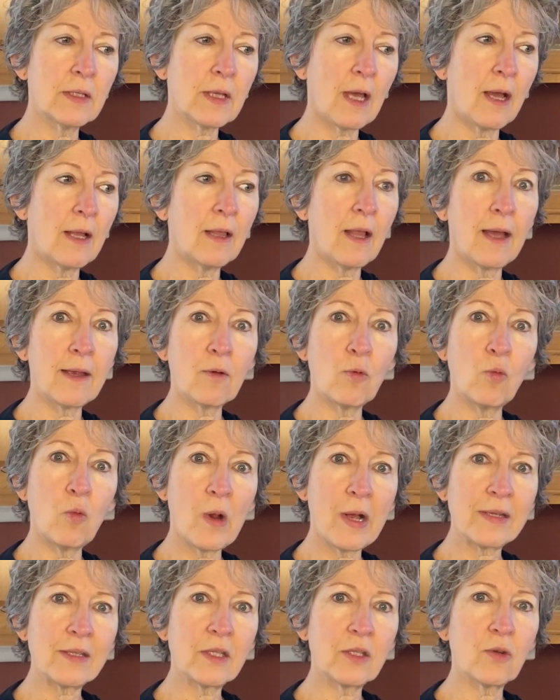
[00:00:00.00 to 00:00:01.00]
I like
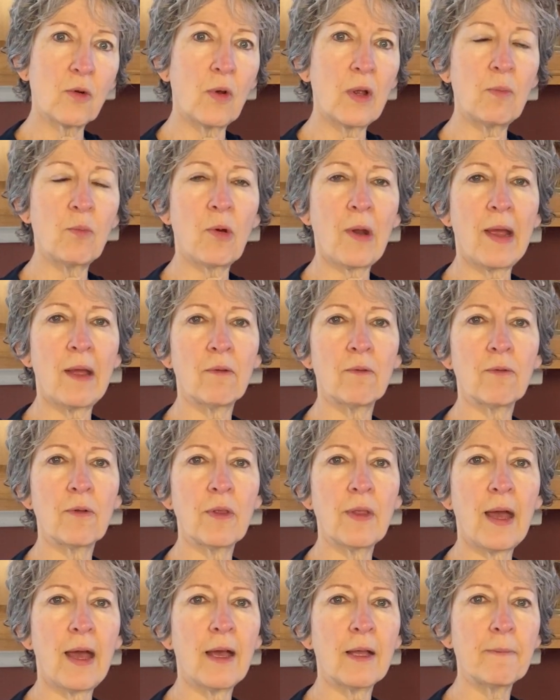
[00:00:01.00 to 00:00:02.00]
West Soy brand for
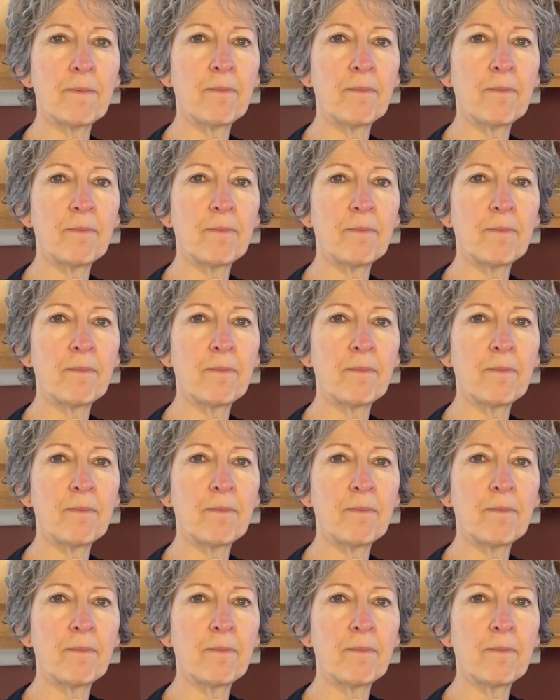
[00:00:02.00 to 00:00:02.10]
that.